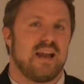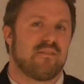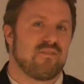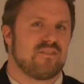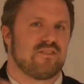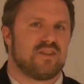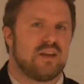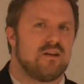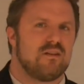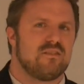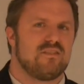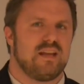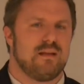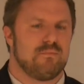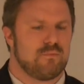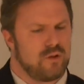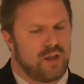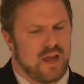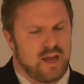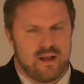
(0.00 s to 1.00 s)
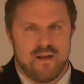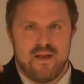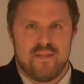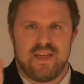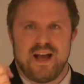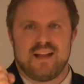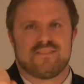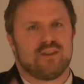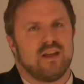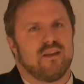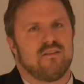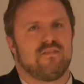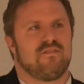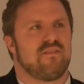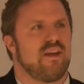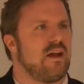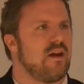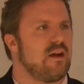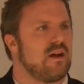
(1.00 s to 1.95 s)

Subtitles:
If it's their team, they're like, that's unfair.